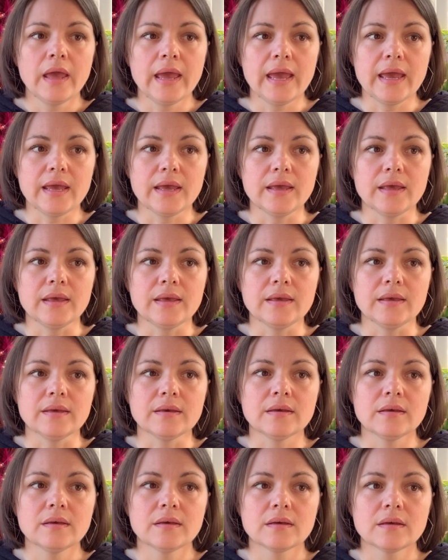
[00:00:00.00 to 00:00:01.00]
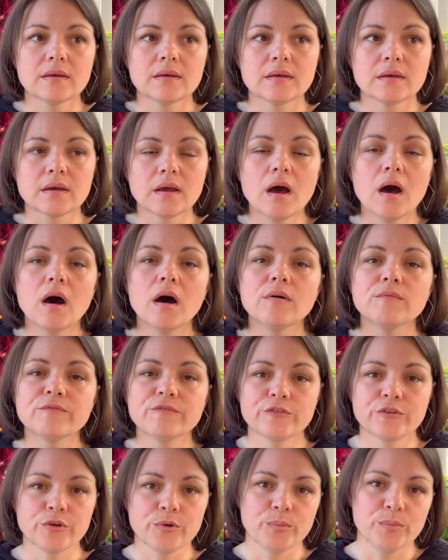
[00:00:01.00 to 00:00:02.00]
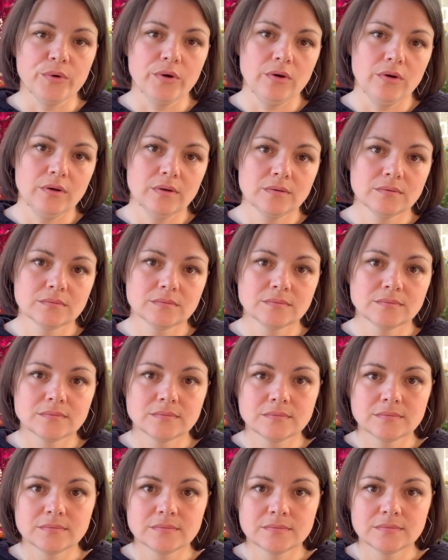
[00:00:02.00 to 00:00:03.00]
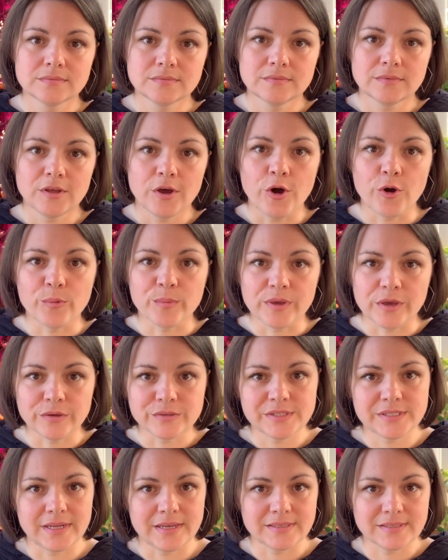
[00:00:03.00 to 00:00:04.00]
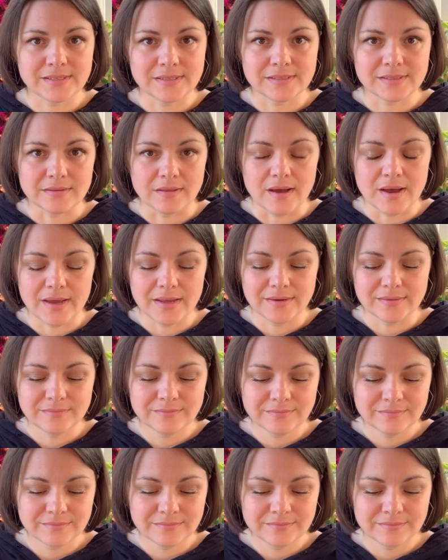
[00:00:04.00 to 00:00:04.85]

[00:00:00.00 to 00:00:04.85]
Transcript: a comfortable homeostasis line.